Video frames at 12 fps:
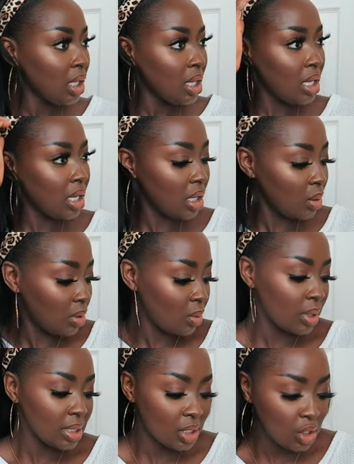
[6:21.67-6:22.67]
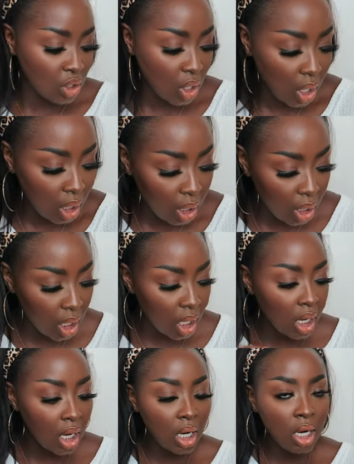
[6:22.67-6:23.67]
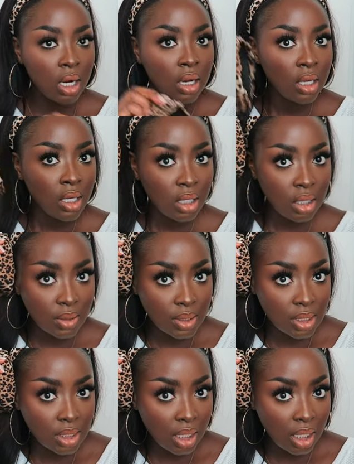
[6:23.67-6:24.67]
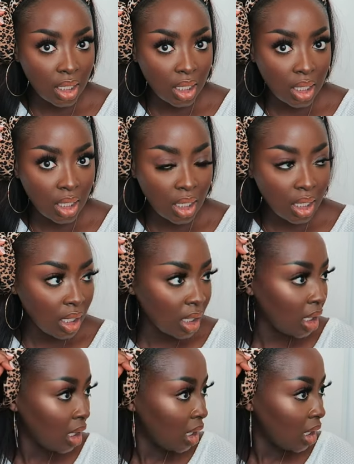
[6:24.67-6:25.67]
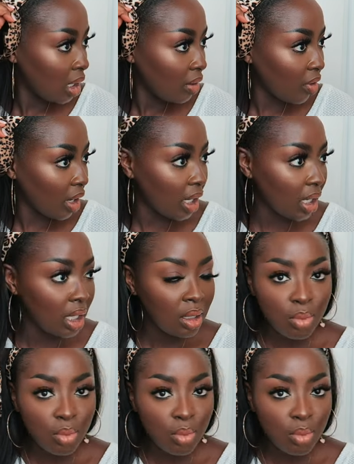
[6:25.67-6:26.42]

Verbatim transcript: The other one was darker, you see, right?